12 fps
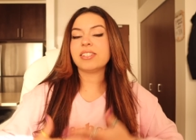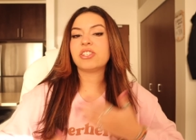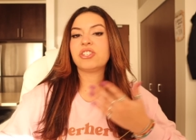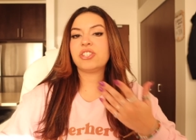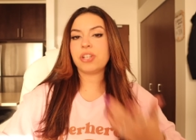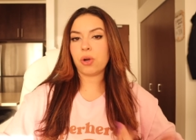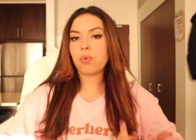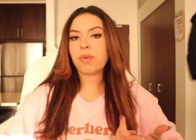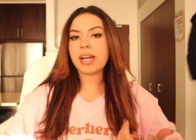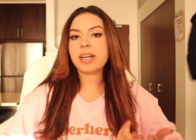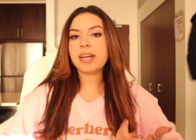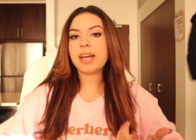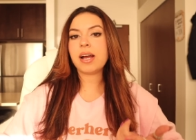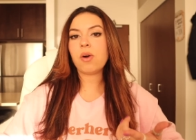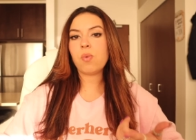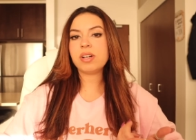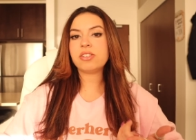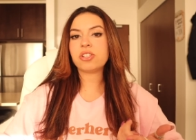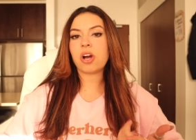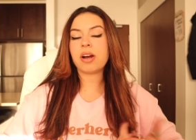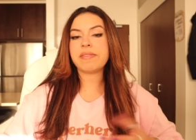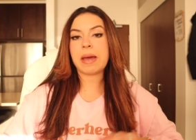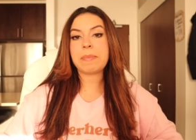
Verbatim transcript: and still rated it a one star,